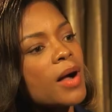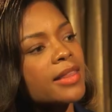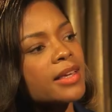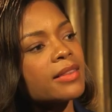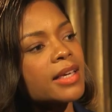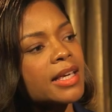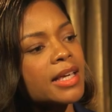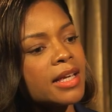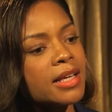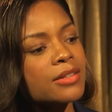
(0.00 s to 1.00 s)
I think the
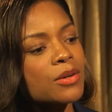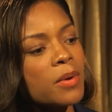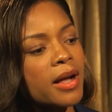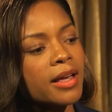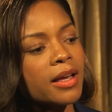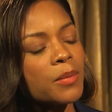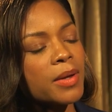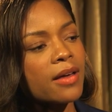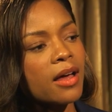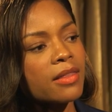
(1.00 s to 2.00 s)
key to working
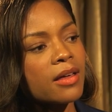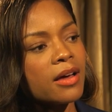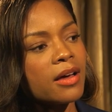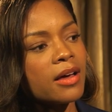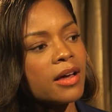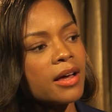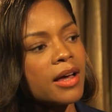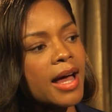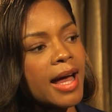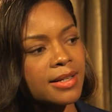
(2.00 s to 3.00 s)
with other
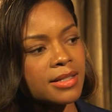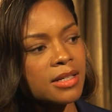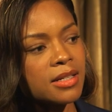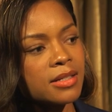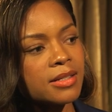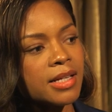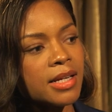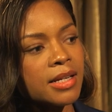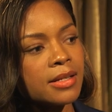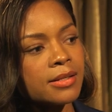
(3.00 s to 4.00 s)
actors
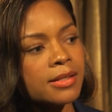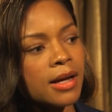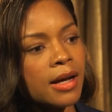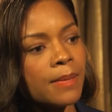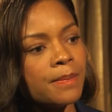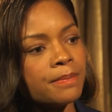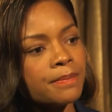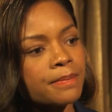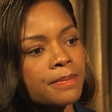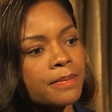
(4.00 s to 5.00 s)
is
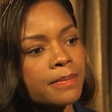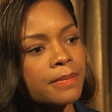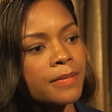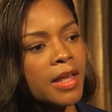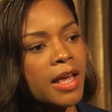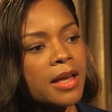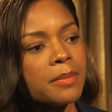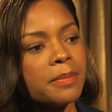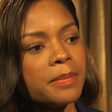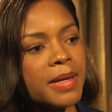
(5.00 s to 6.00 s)
um,
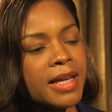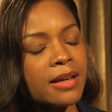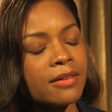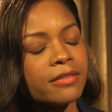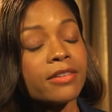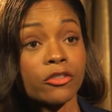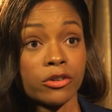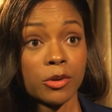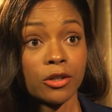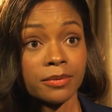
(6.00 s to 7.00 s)
being
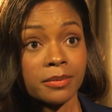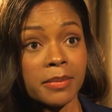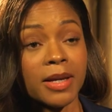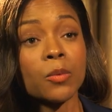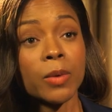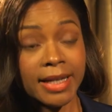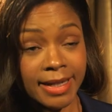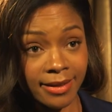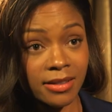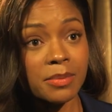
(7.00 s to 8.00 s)
vulnerable, being
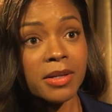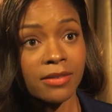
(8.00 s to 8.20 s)
willing to be